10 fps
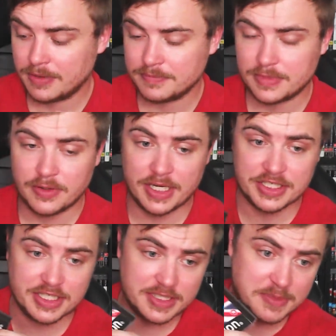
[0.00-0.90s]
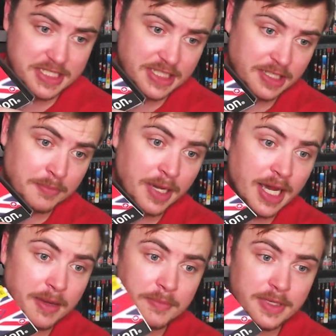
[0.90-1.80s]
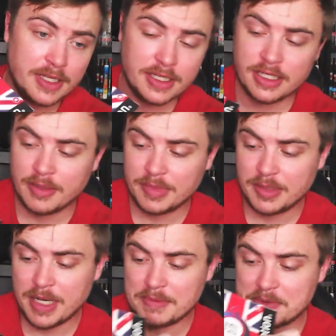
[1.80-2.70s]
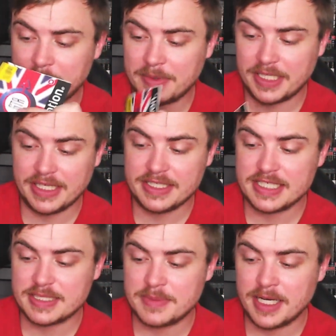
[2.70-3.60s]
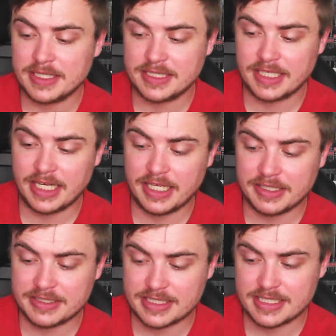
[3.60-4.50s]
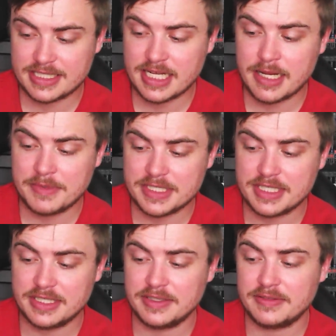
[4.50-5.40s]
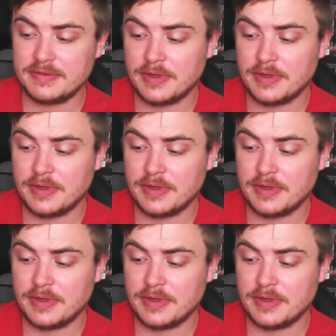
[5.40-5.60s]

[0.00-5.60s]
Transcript: Correction, it's missing the map. The map's probably the easiest part to get because it's the same as the